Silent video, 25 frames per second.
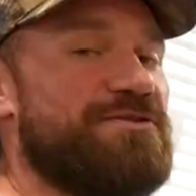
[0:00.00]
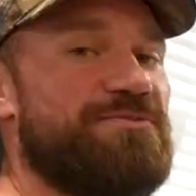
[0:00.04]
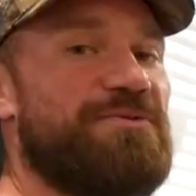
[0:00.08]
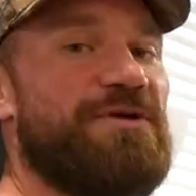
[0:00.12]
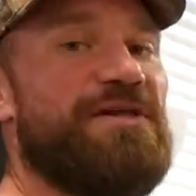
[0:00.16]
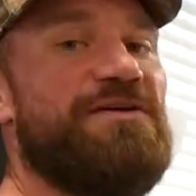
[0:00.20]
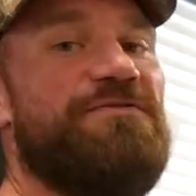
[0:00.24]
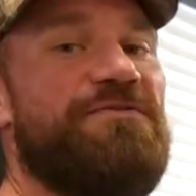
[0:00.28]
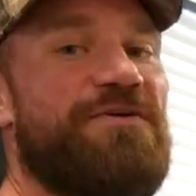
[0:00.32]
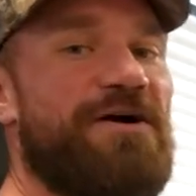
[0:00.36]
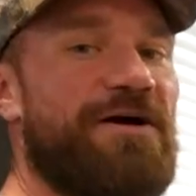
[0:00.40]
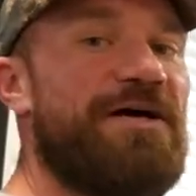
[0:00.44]
is
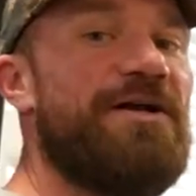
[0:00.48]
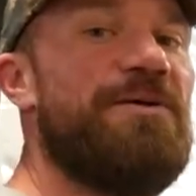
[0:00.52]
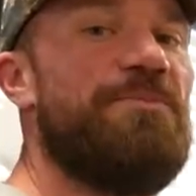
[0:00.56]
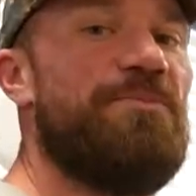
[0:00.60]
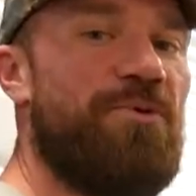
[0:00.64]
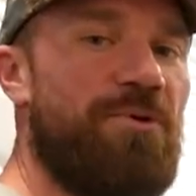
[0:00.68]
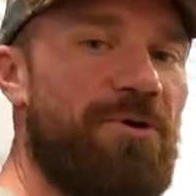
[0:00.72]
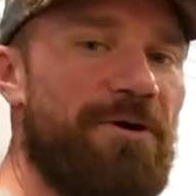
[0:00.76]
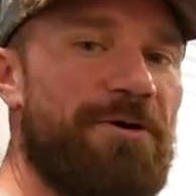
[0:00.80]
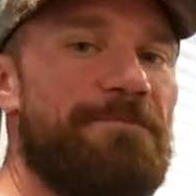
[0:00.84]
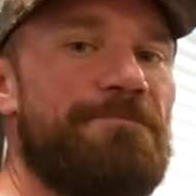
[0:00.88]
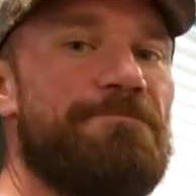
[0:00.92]
really fucking
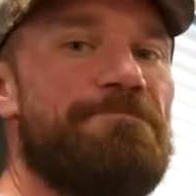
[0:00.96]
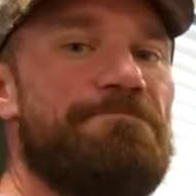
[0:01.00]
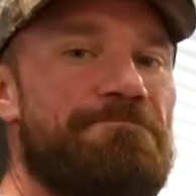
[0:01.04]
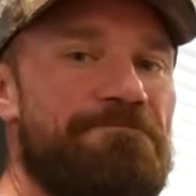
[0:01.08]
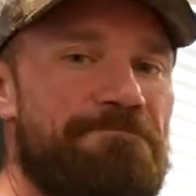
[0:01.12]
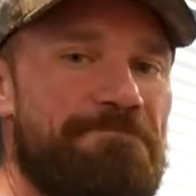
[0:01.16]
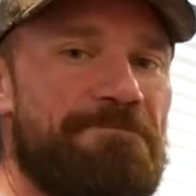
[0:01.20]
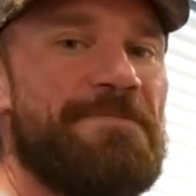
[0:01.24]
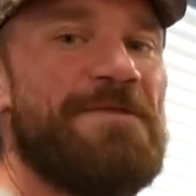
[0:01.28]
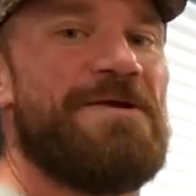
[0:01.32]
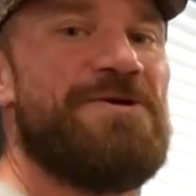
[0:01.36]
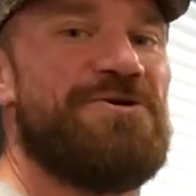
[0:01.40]
important.
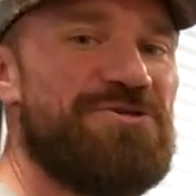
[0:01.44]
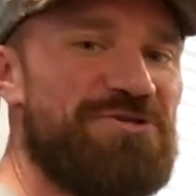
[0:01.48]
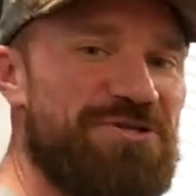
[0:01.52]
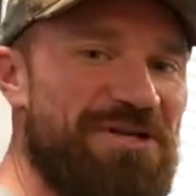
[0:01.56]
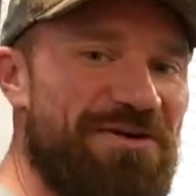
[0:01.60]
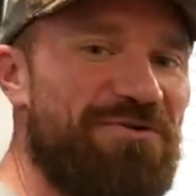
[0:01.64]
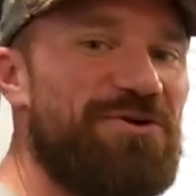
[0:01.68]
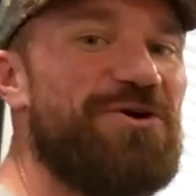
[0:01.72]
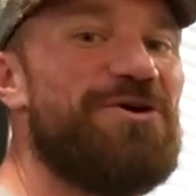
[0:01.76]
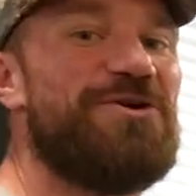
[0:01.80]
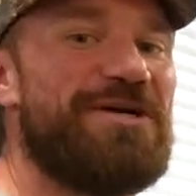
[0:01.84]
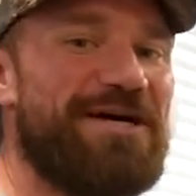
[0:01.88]
You should
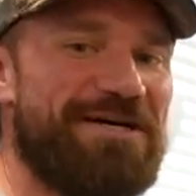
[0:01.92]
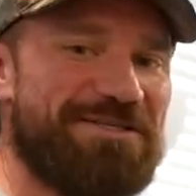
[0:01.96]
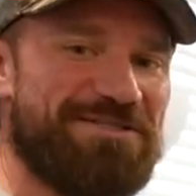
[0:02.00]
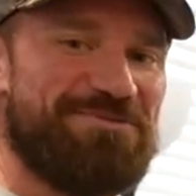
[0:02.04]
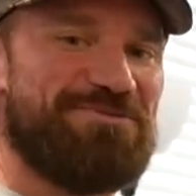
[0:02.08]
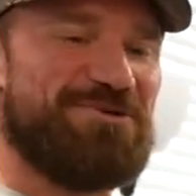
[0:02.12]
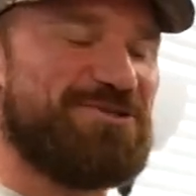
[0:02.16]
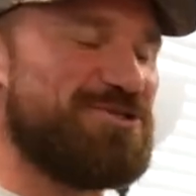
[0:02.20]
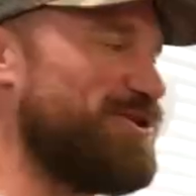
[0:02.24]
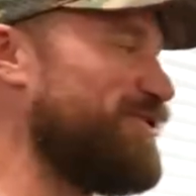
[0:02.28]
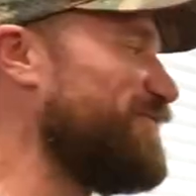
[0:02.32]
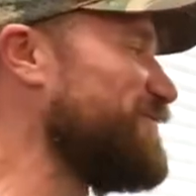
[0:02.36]
have a good
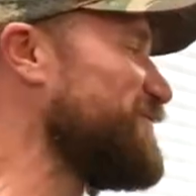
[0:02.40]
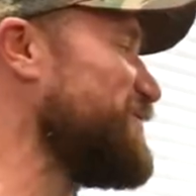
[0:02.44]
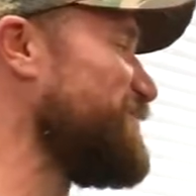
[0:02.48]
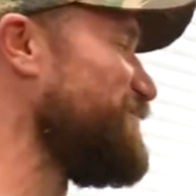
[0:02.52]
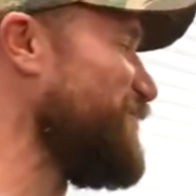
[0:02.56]
customer service